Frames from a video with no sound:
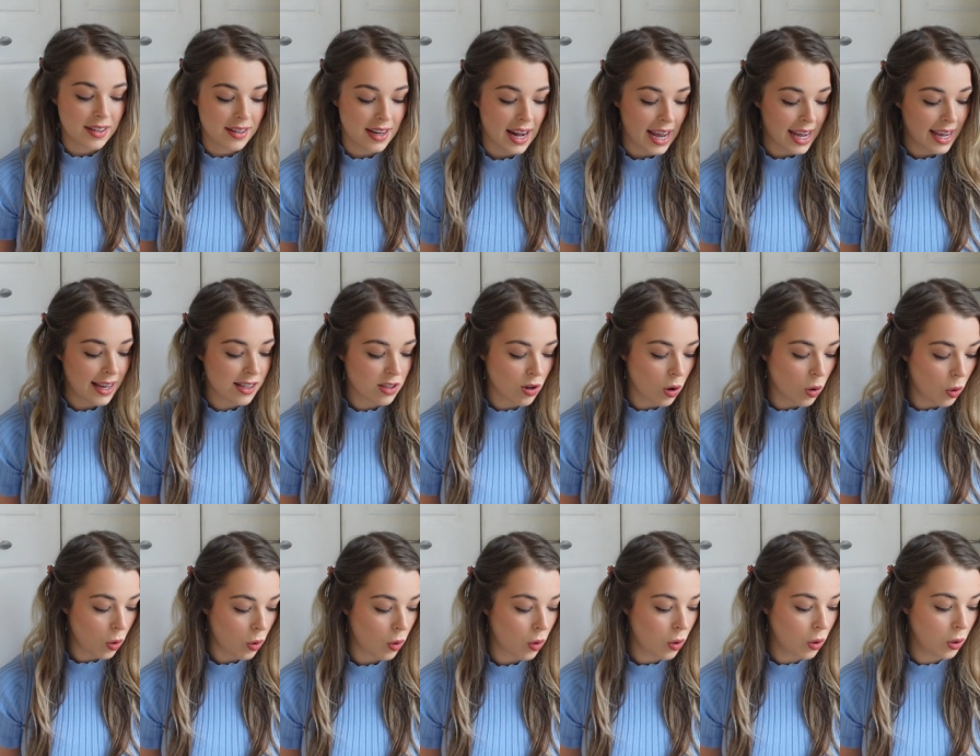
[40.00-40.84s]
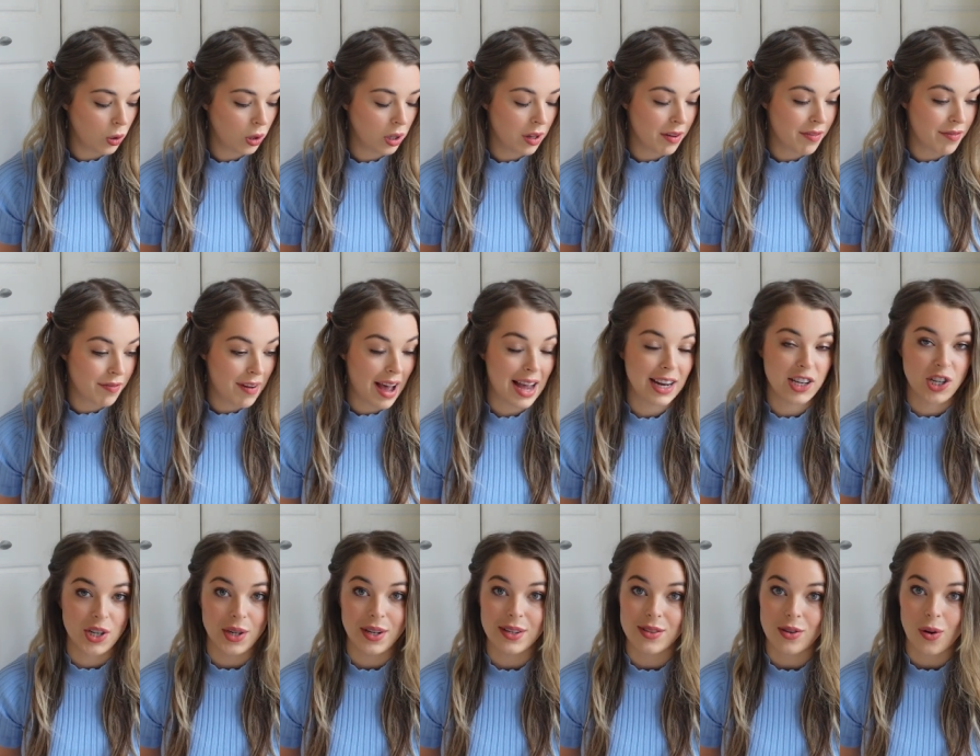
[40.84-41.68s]
today it's all
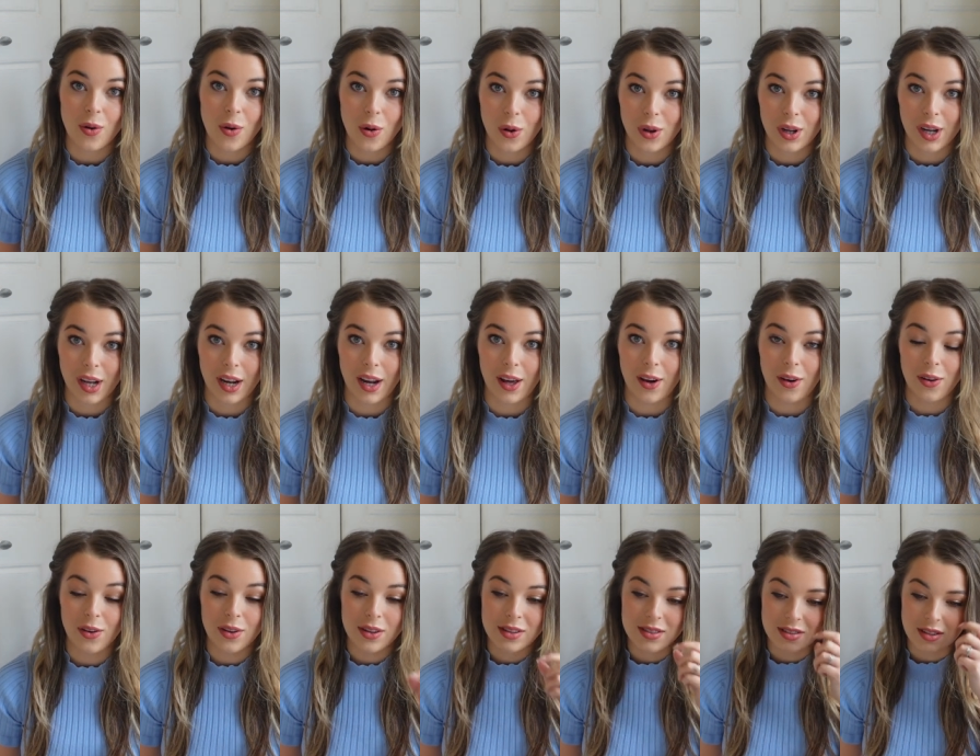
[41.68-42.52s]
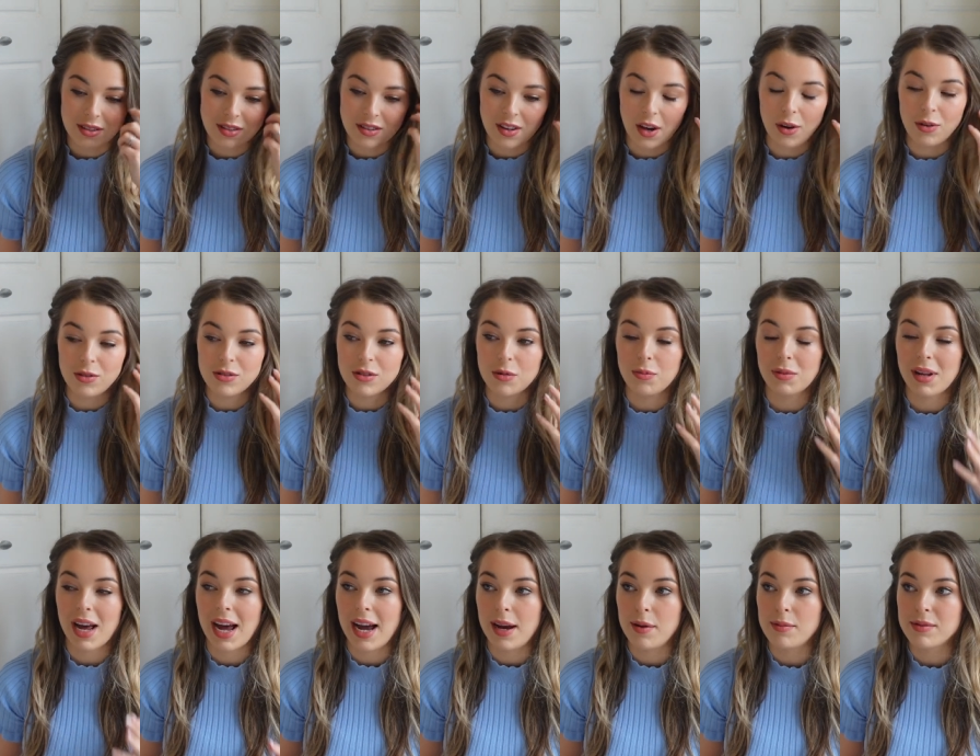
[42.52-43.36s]
fashion it's all clothes so
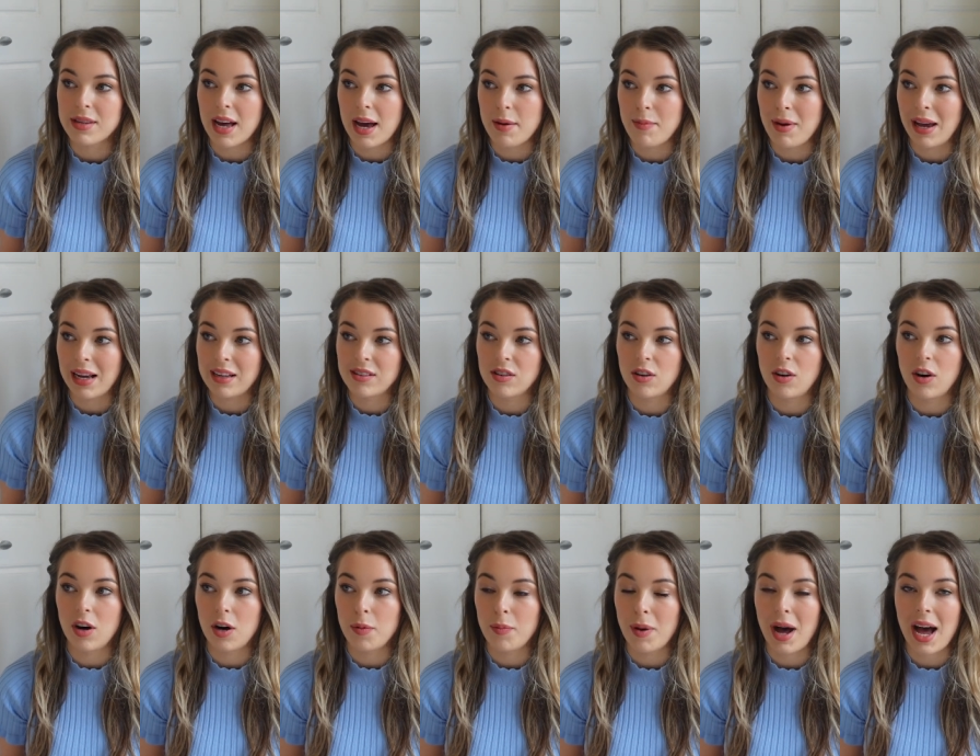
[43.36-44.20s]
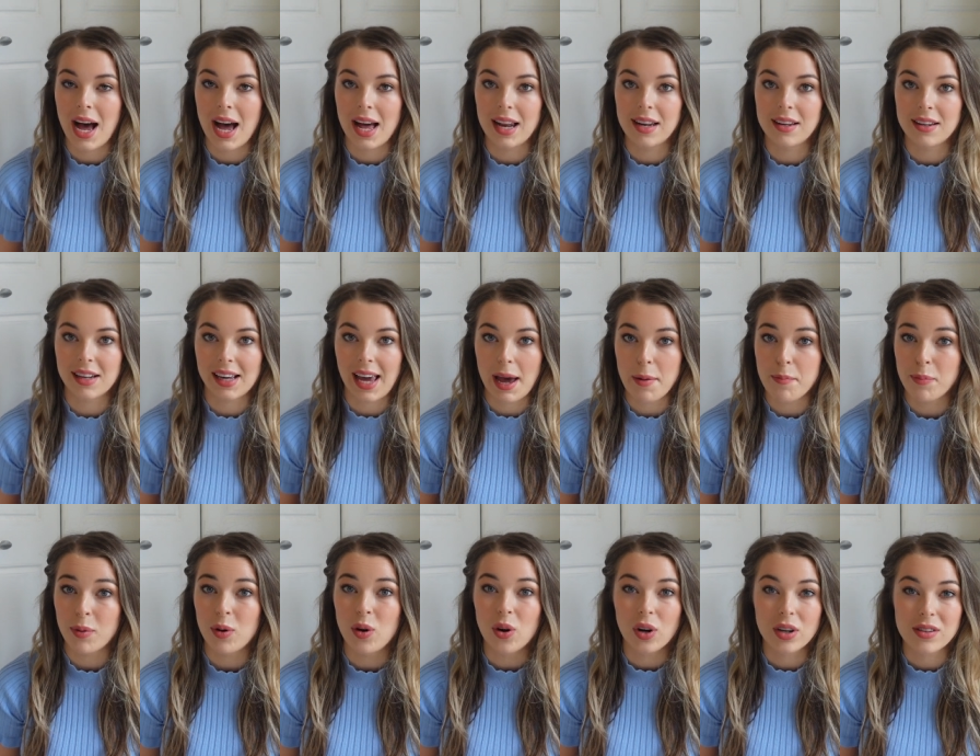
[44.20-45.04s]
sometimes I mix up and
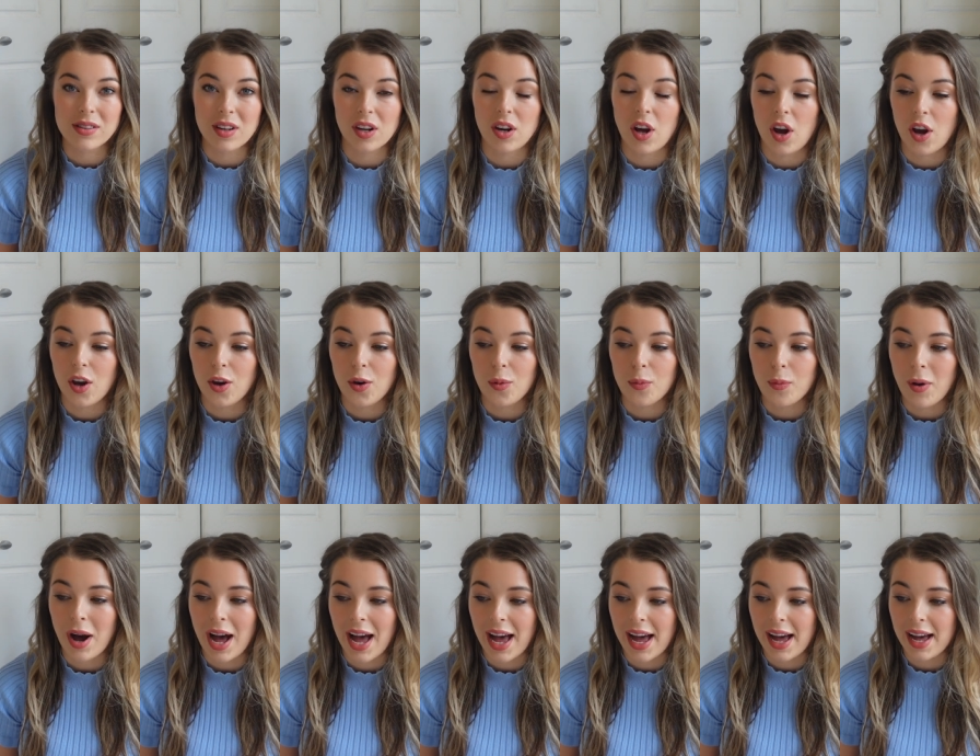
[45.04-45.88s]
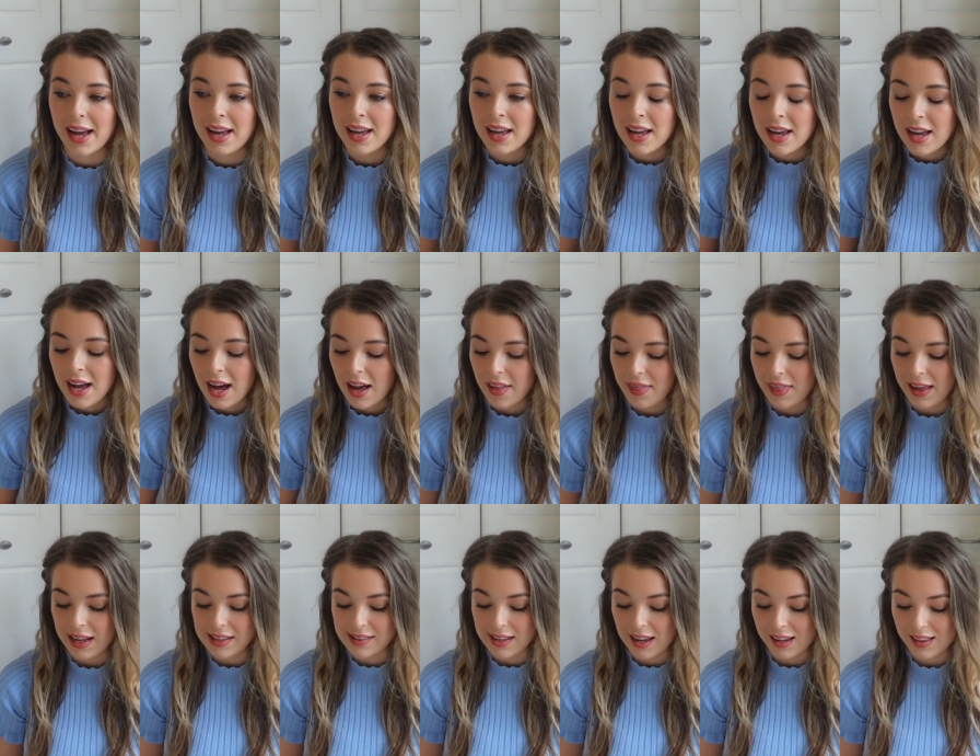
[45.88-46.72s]
get books and homeware and
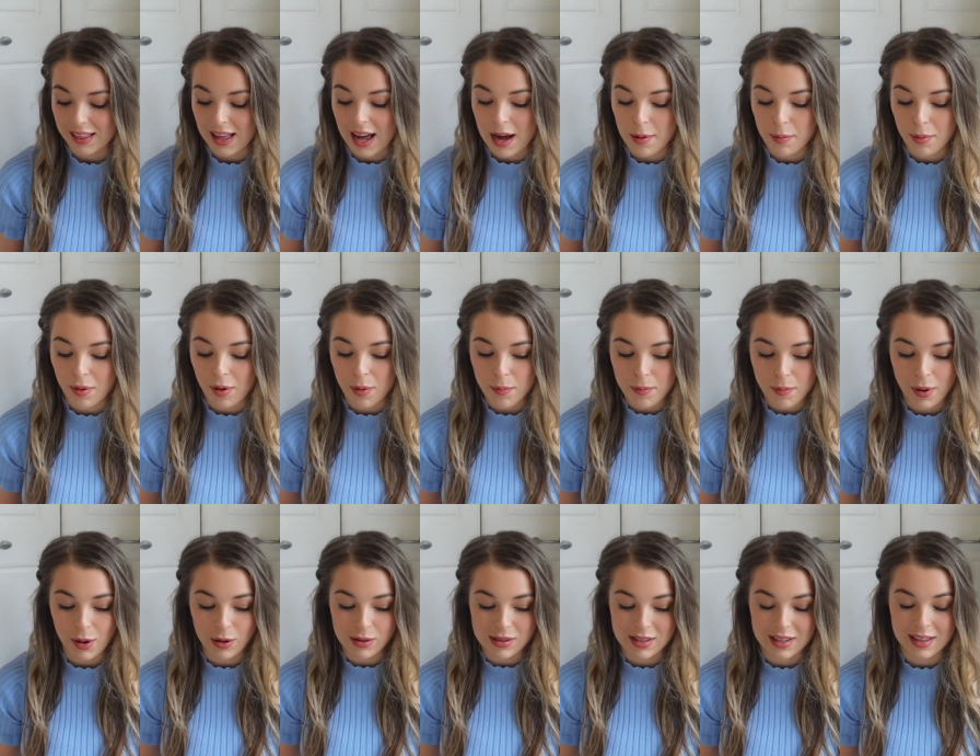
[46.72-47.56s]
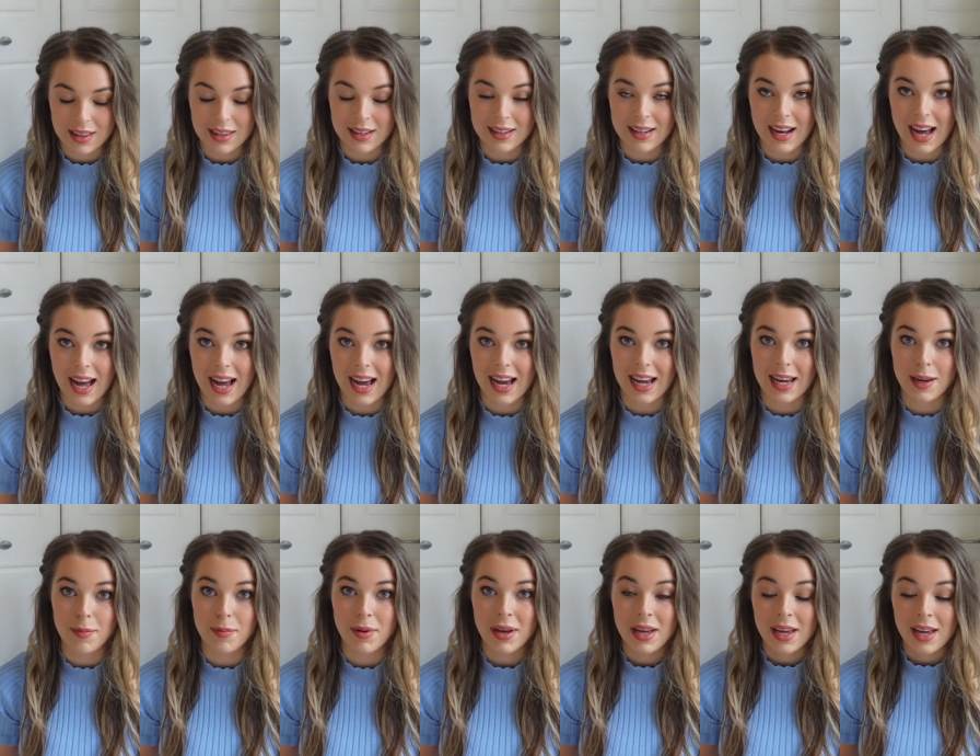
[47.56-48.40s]
things like that but most of the
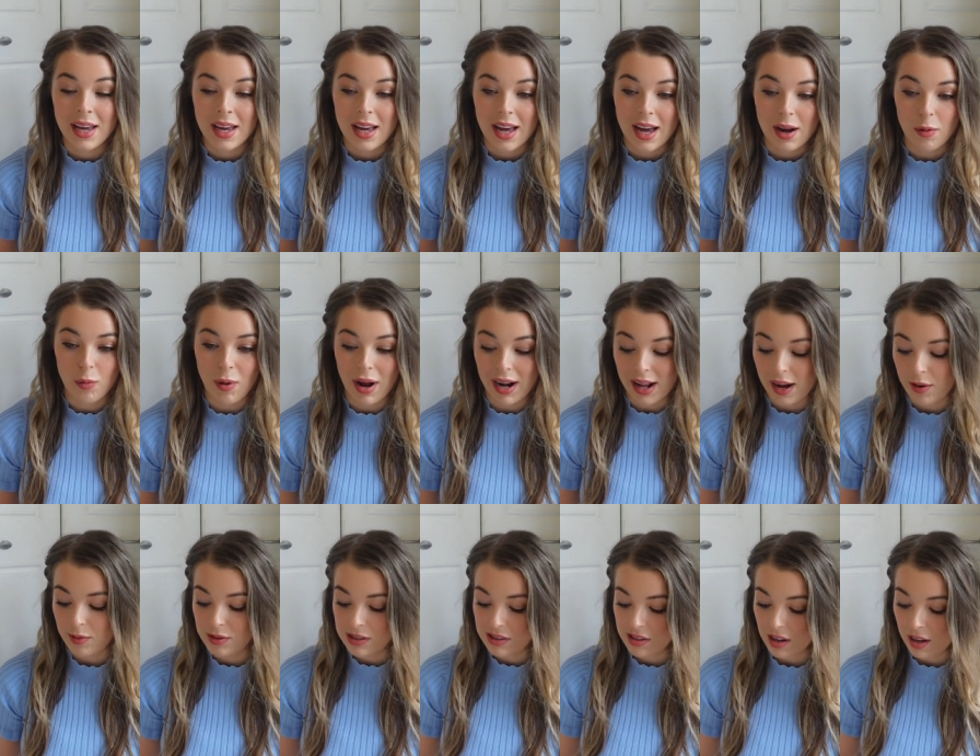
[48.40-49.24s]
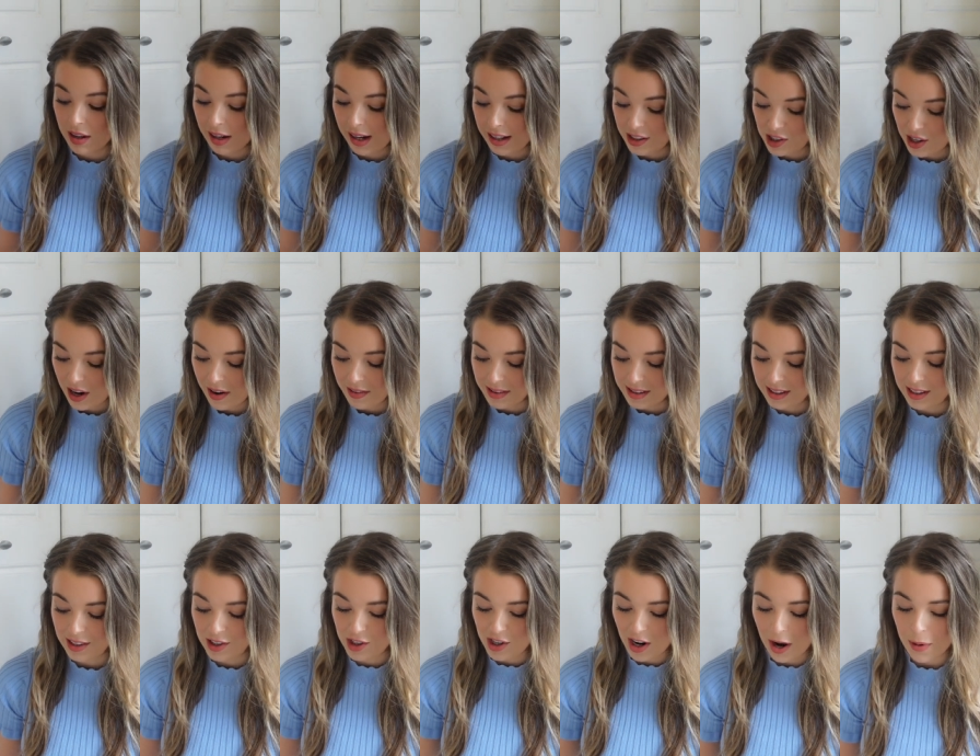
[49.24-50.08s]
time when I was
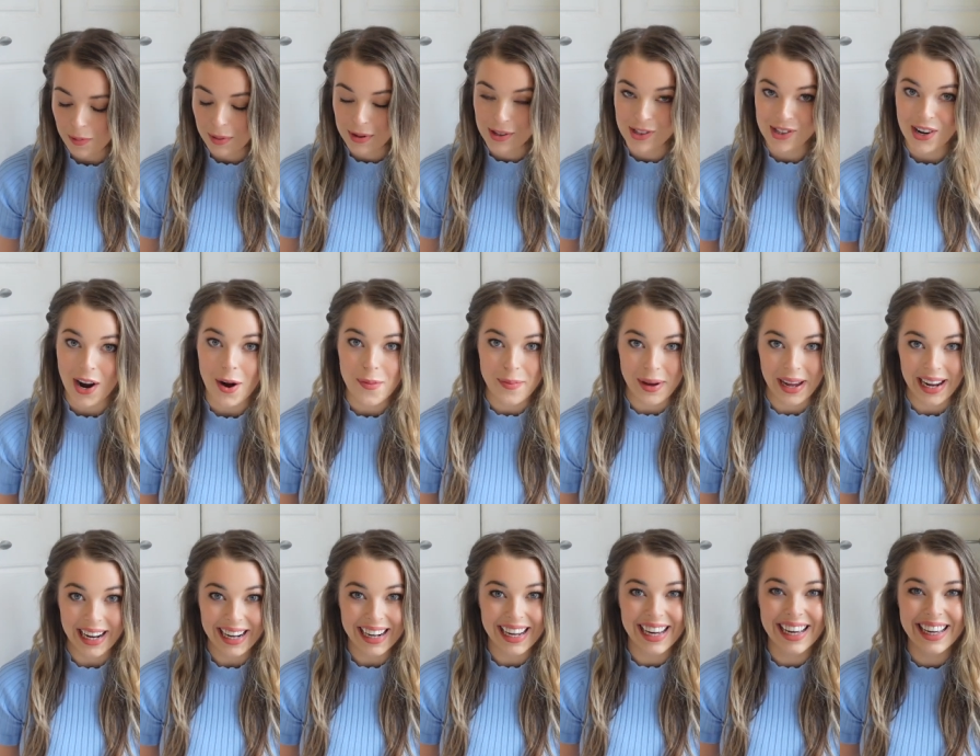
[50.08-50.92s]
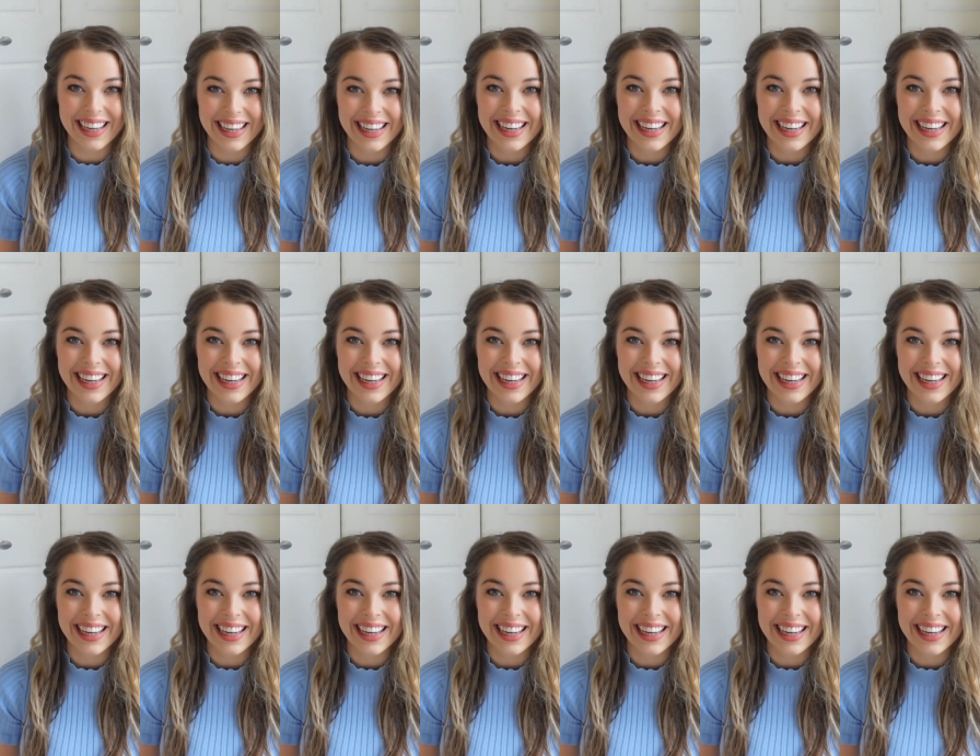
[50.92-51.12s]
charity shop shopping